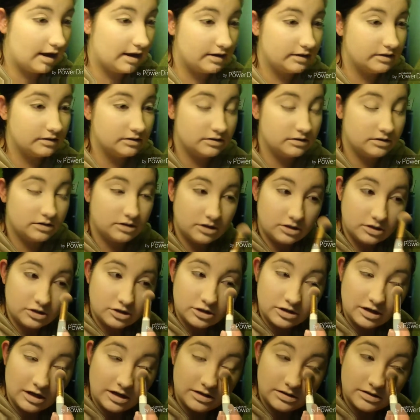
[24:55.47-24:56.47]
eyes
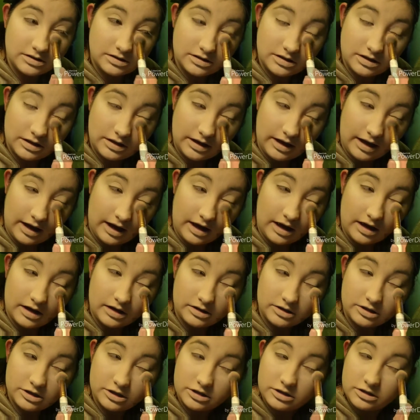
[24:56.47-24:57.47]
just to
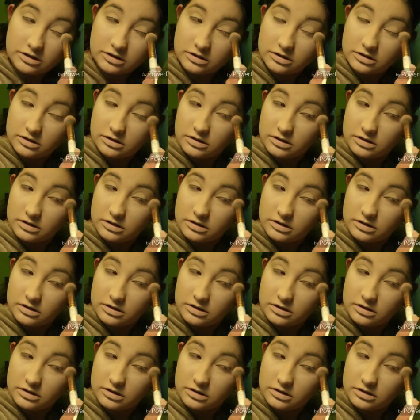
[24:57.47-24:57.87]
catch